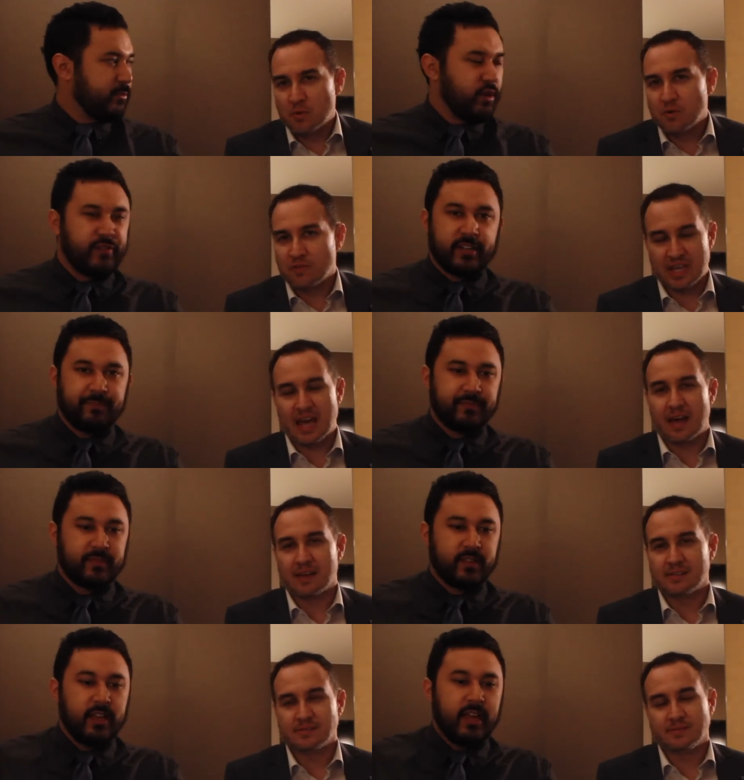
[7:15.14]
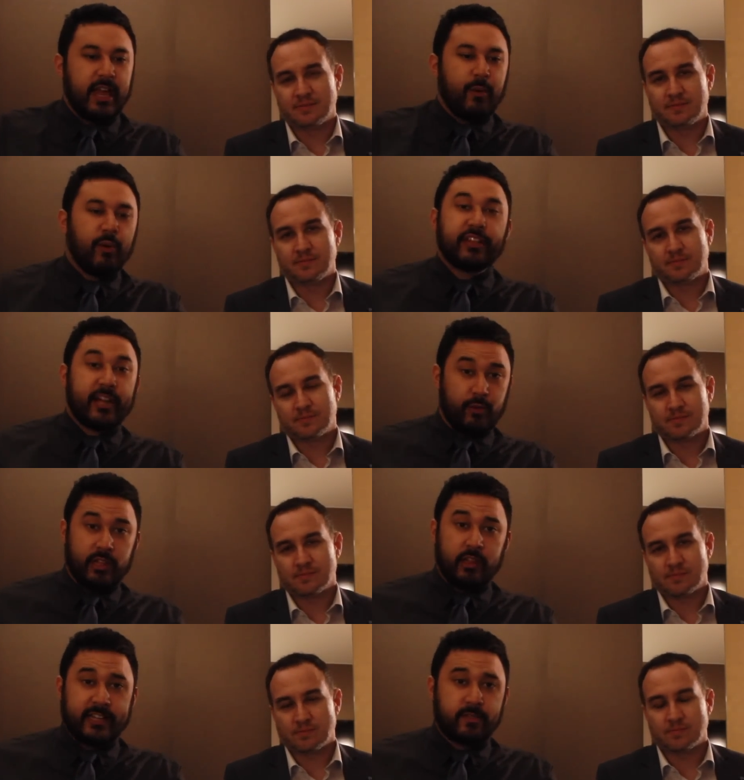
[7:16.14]
Speaker 1: this the movie, movie. Yeah. And one thing I
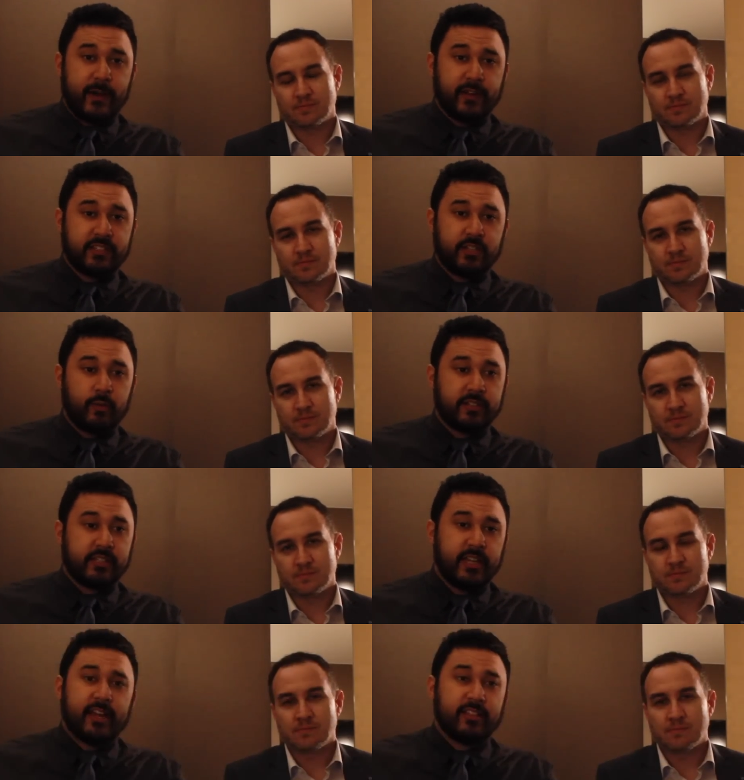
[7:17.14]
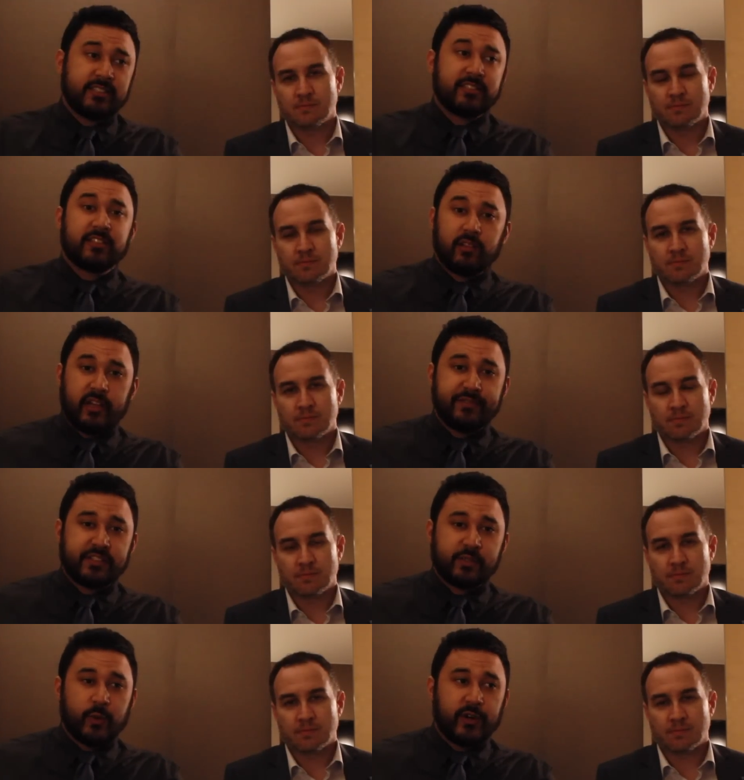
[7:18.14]
really liked about it too was, yeah, this is a love
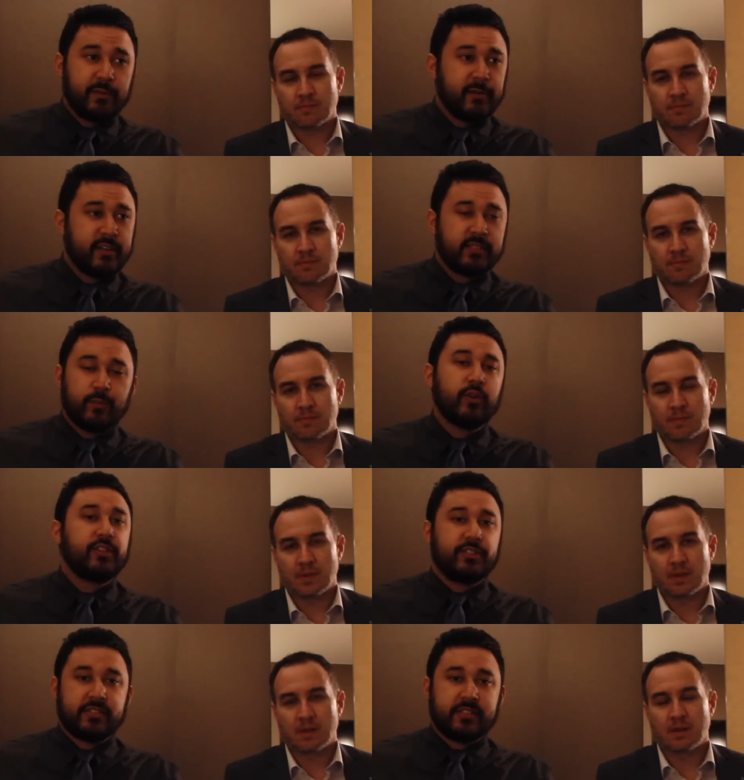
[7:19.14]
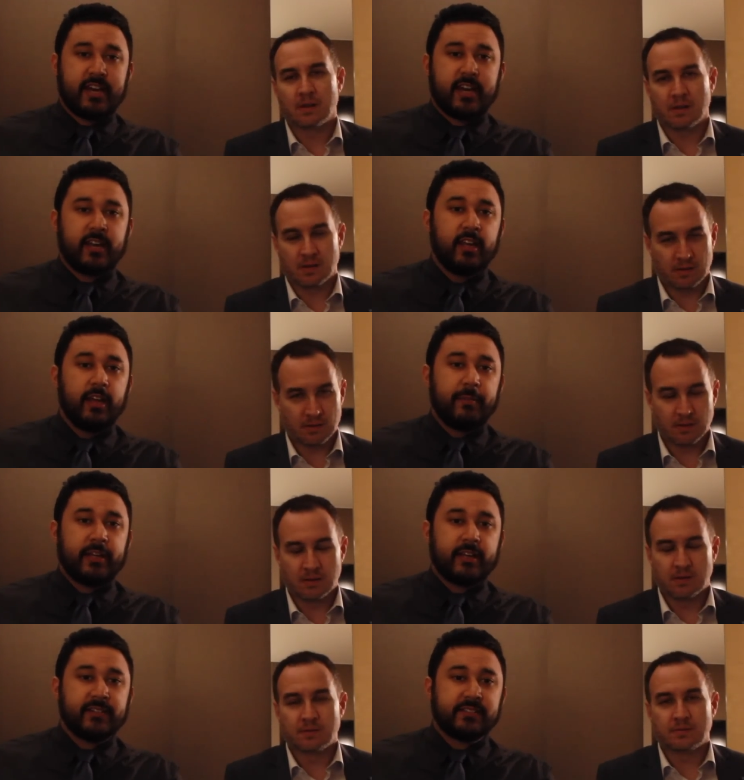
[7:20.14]
story, but it's more than just that
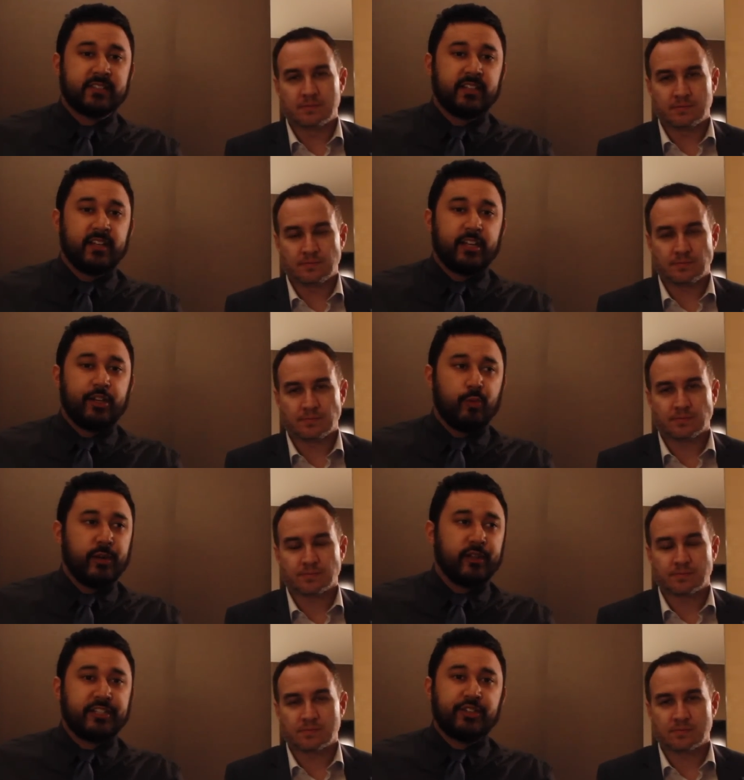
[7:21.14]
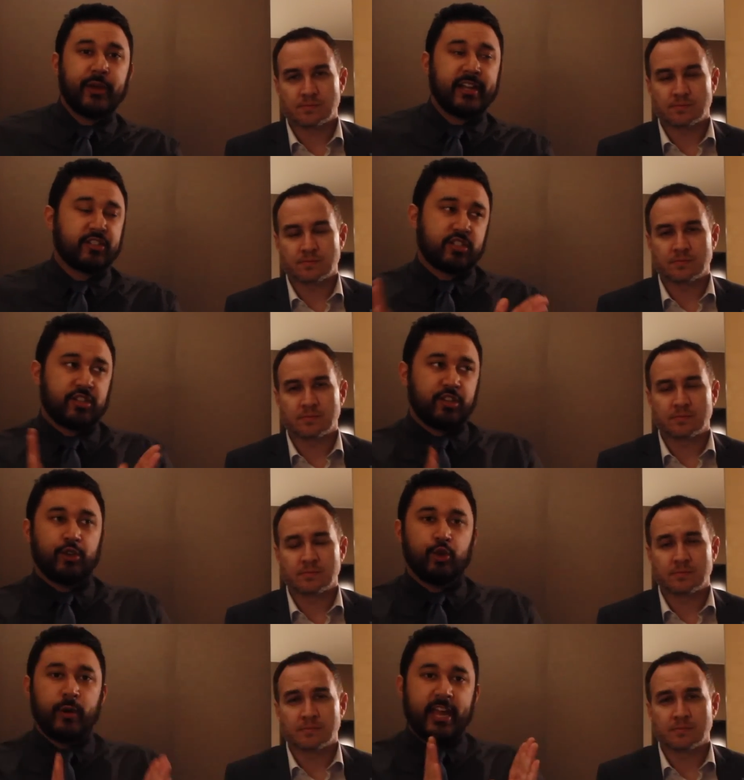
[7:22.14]
because you really do get
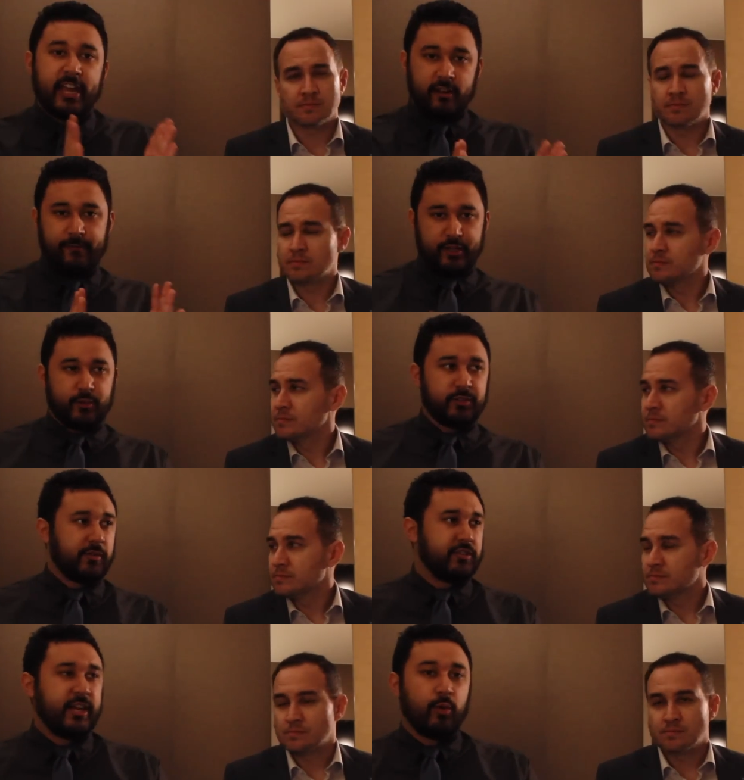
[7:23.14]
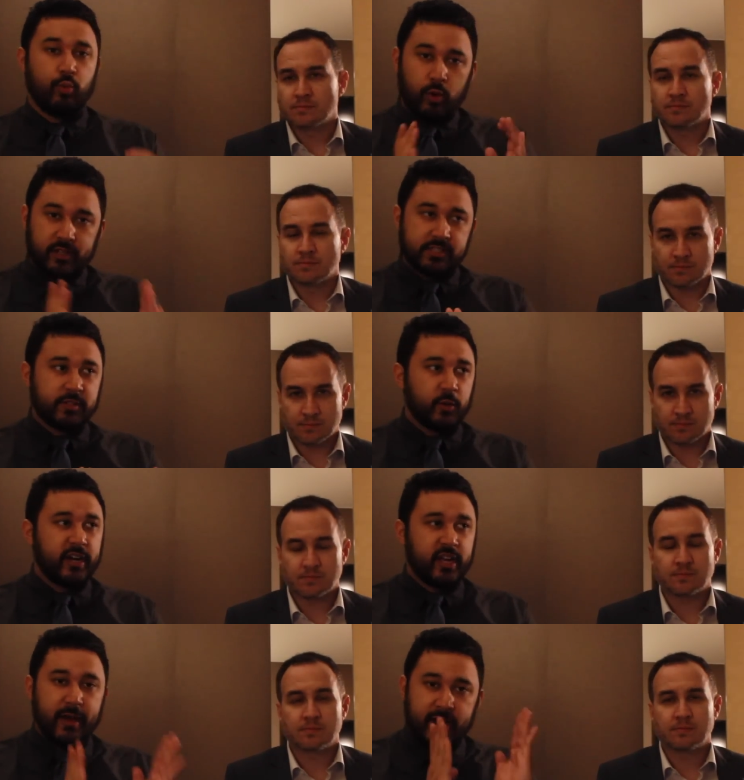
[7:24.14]
two individual stories. You get one
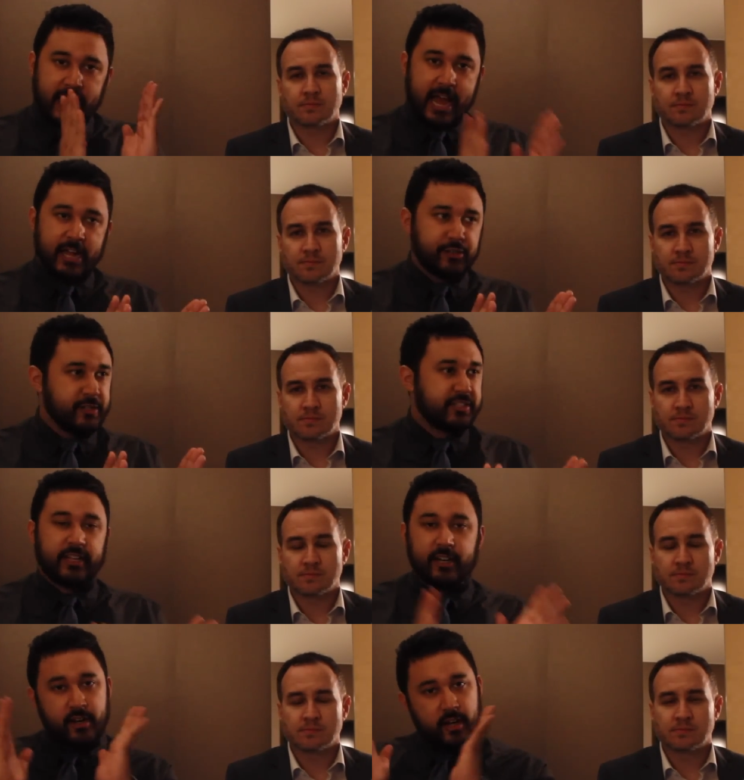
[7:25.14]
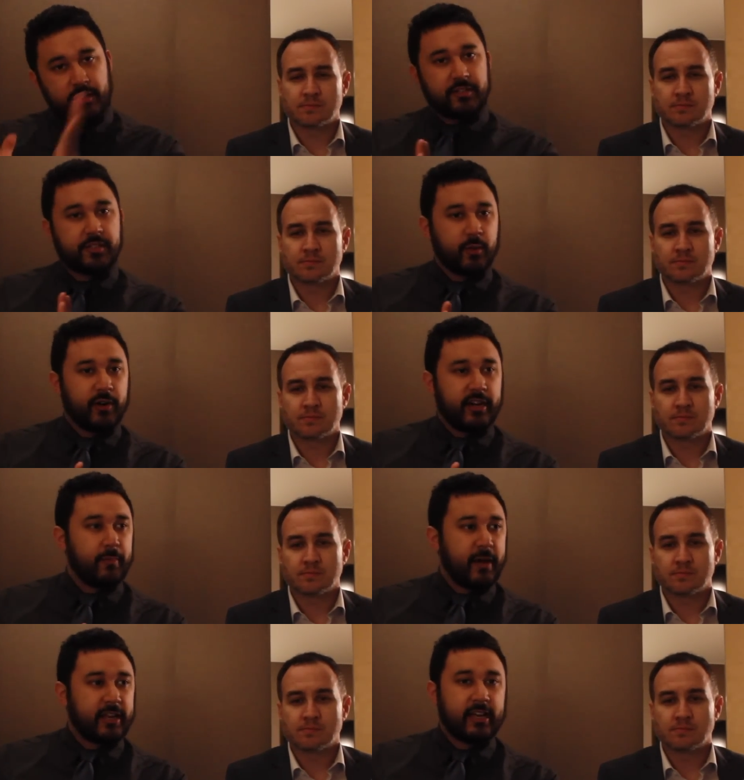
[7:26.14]
story about an actress and another story
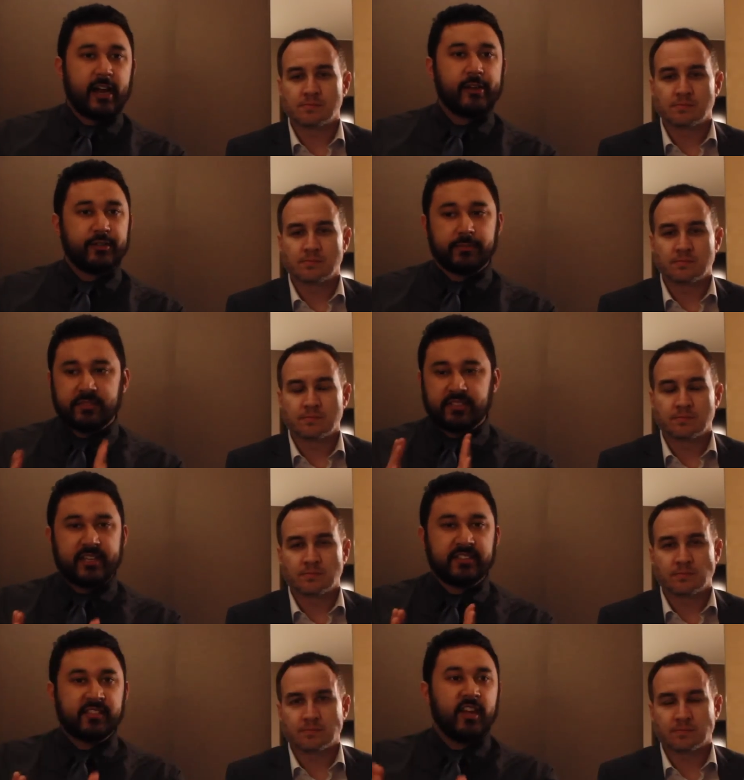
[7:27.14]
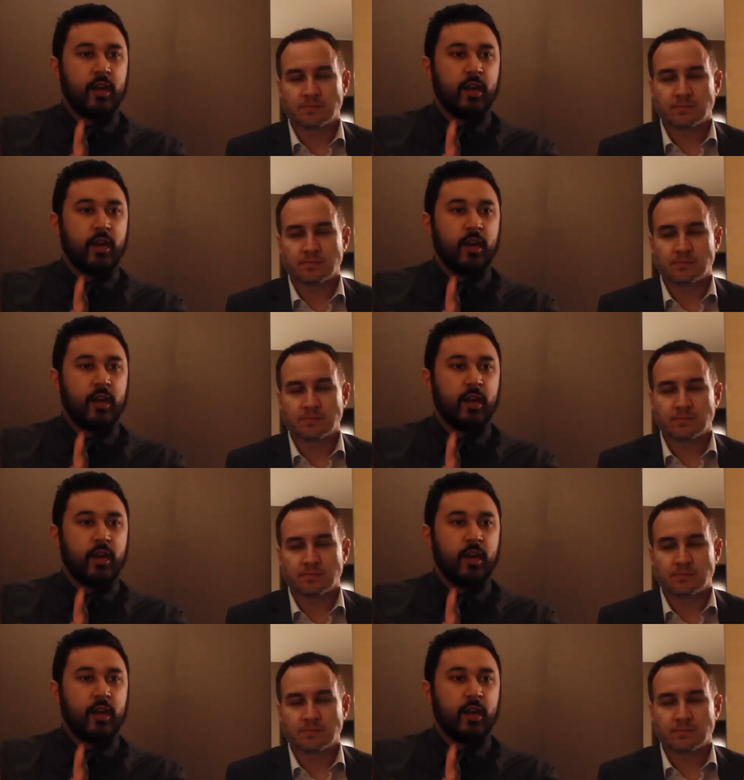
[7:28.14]
about a guy who's obsessed